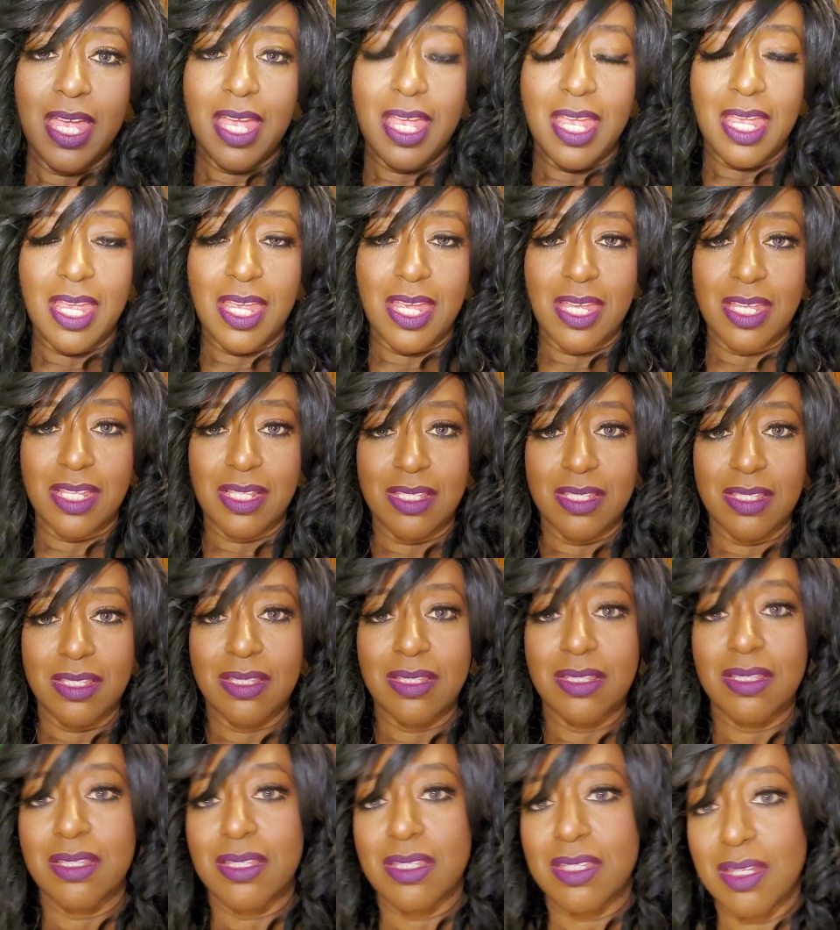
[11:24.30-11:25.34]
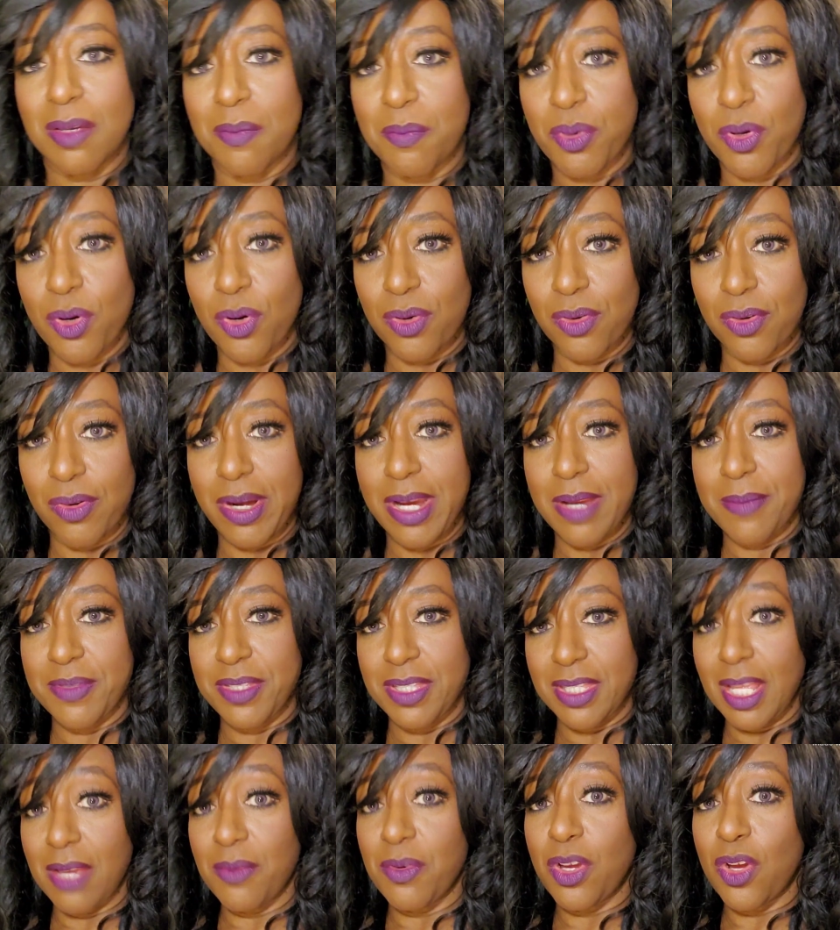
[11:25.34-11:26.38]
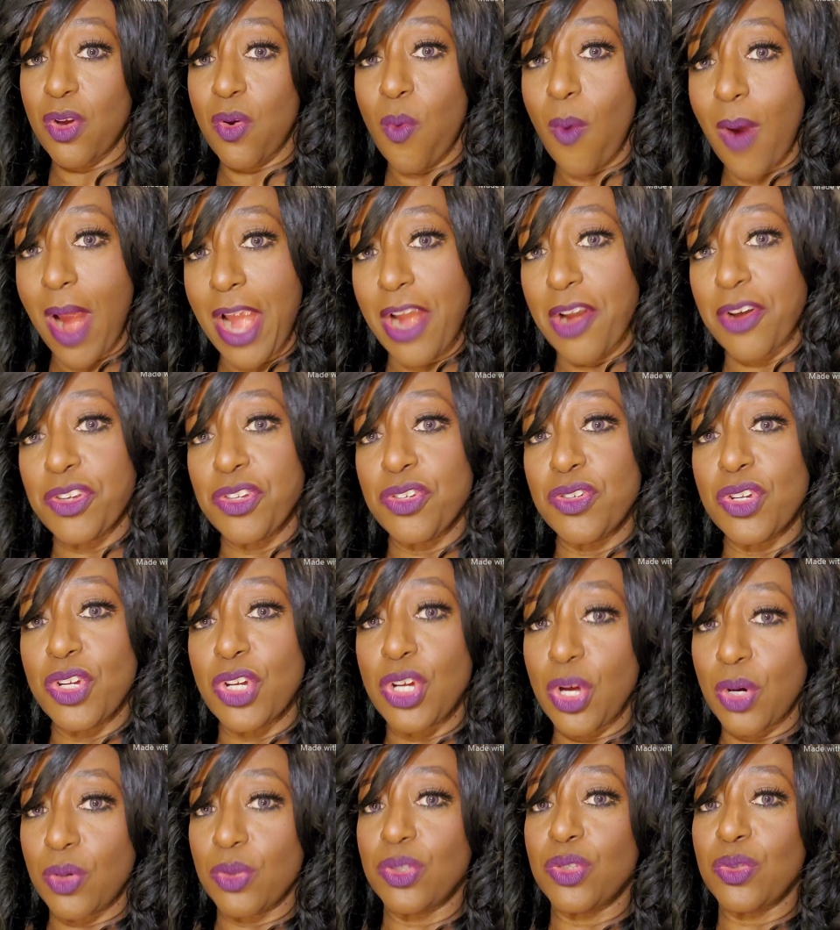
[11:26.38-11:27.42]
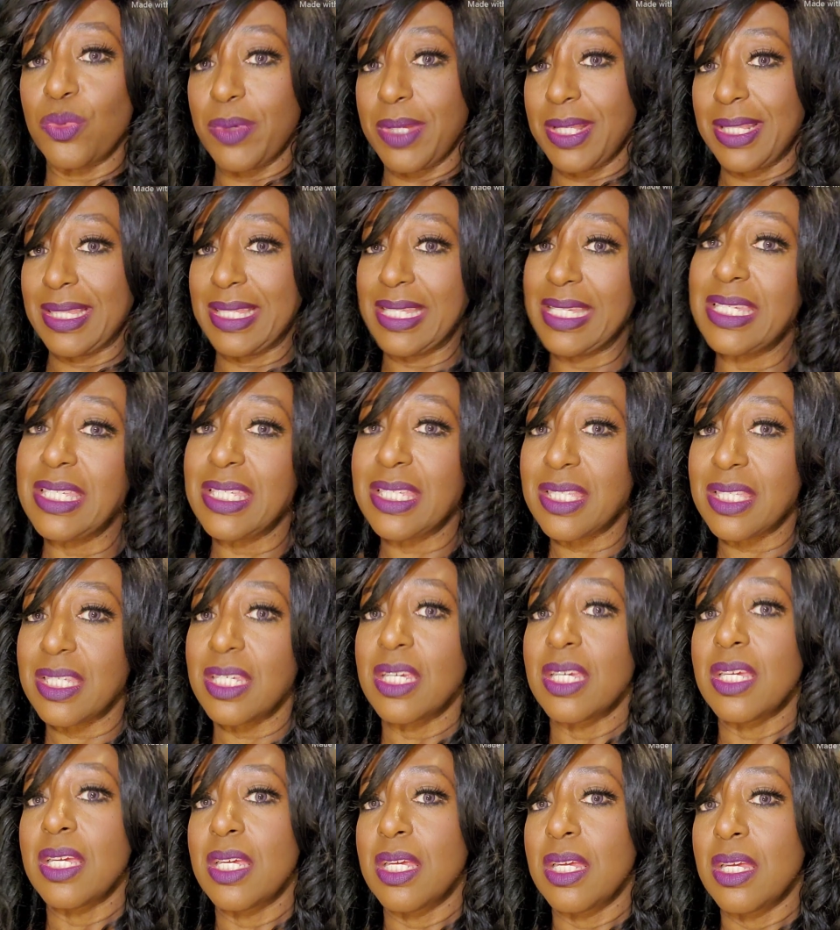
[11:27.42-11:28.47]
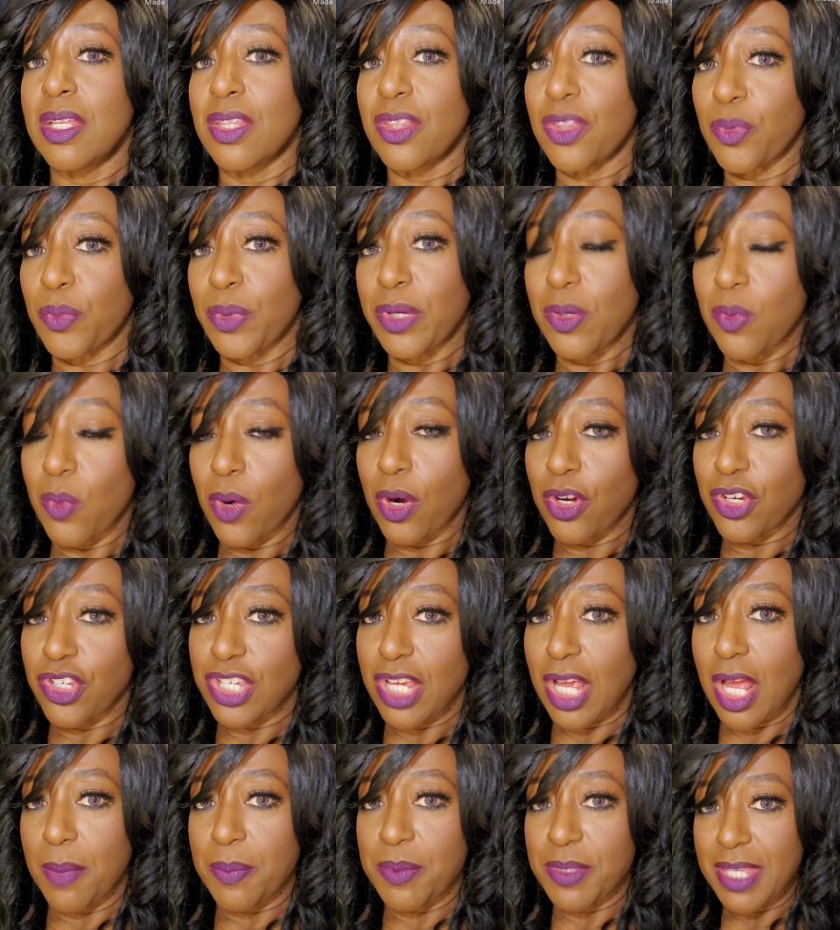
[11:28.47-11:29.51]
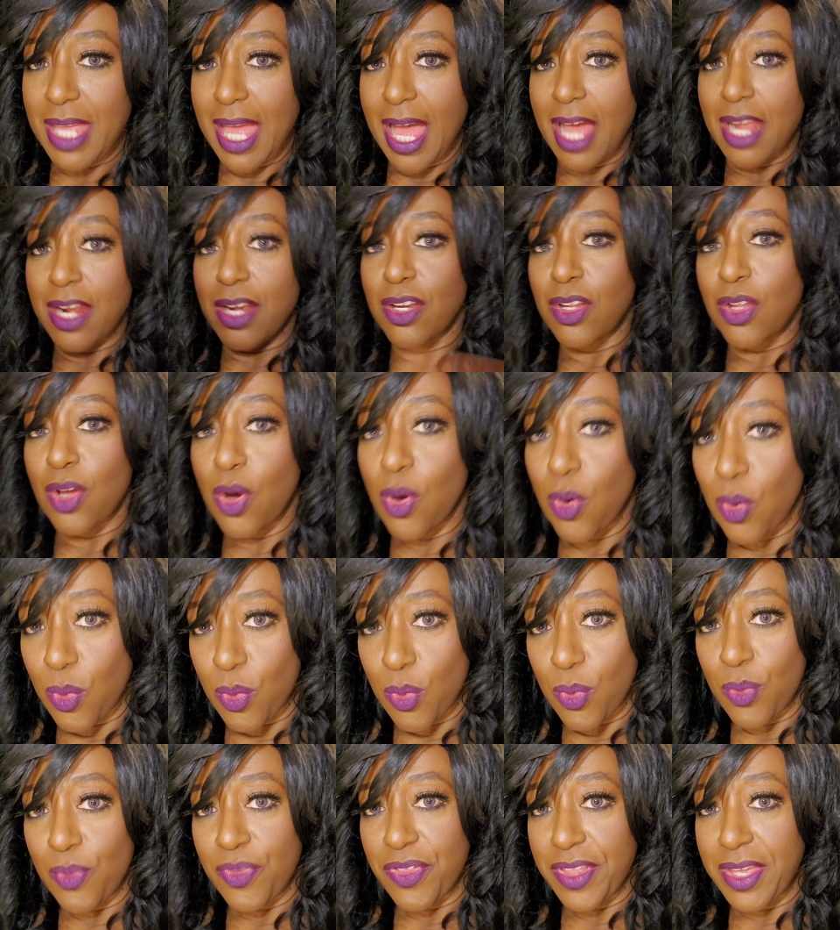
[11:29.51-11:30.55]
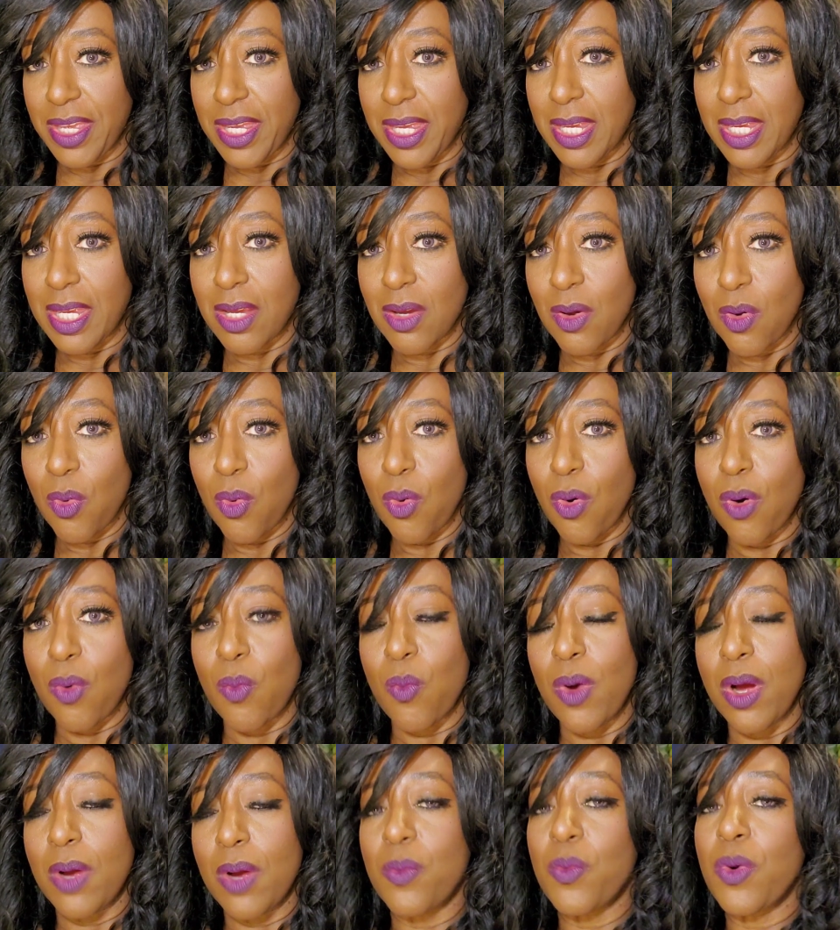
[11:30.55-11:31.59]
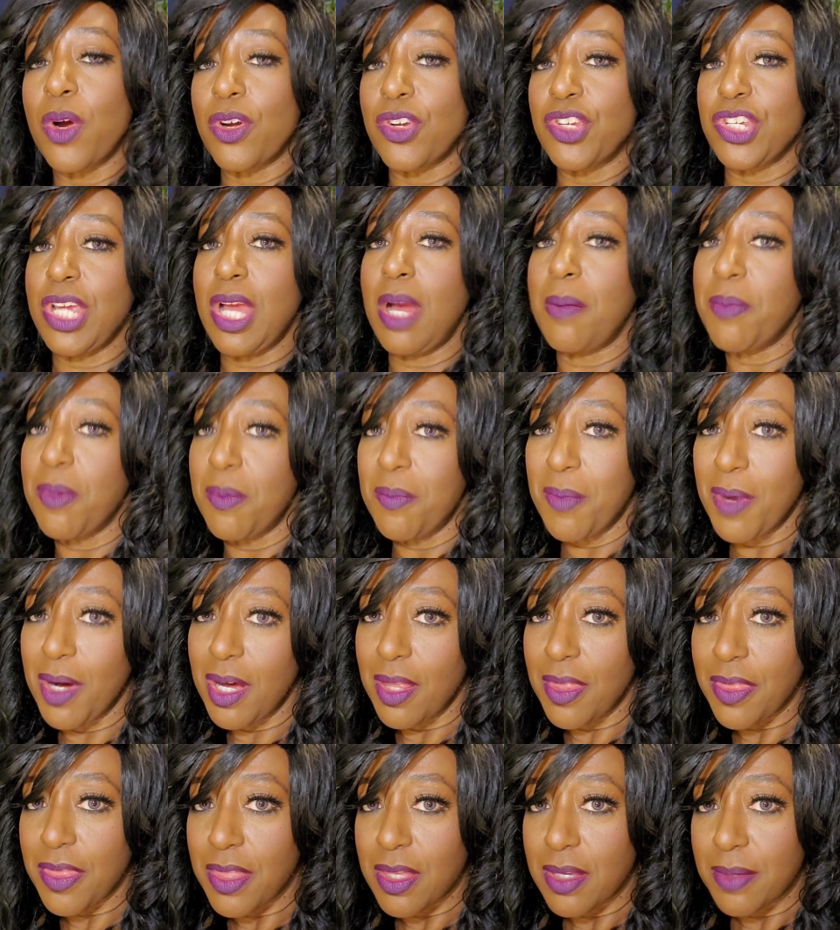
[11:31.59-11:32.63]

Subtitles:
And some programs, they require you to go to at least 3 workshops out of the whole thing, or 1 workshop a month.